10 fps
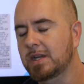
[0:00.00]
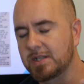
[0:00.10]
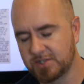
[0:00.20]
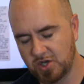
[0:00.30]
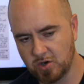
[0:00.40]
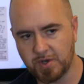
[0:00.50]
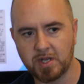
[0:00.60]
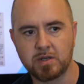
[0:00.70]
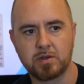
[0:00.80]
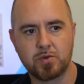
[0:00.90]
he's
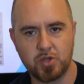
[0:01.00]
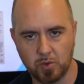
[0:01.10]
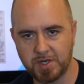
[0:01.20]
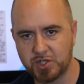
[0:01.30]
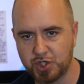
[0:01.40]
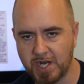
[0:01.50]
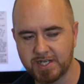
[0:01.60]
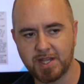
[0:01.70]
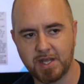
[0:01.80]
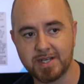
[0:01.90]
noting don't
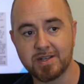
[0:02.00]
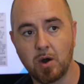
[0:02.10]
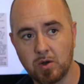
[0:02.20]
inject things.